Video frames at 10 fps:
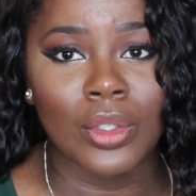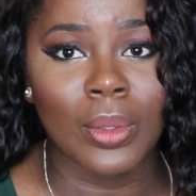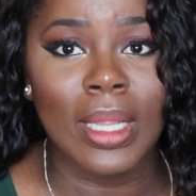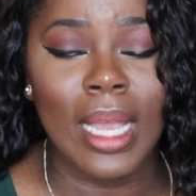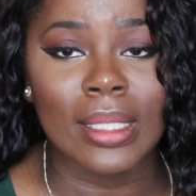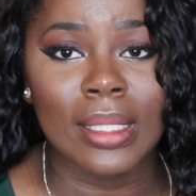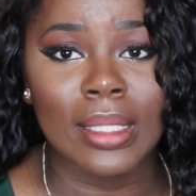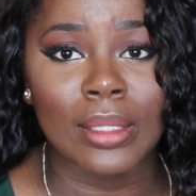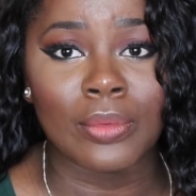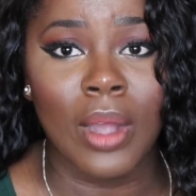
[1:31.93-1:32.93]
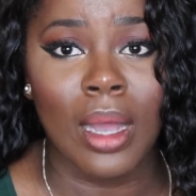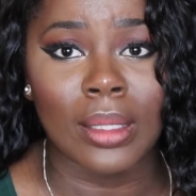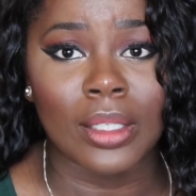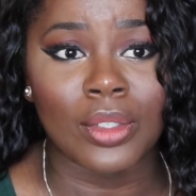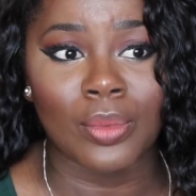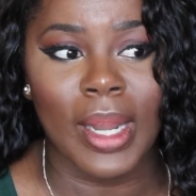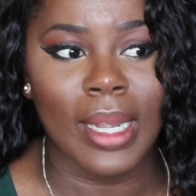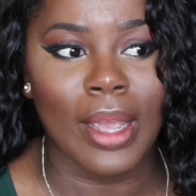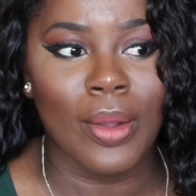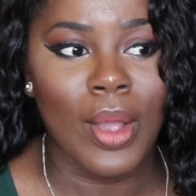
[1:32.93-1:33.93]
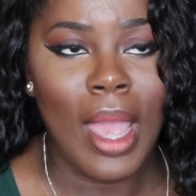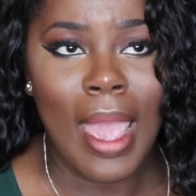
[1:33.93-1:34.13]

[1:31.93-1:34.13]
2 classes of college right now,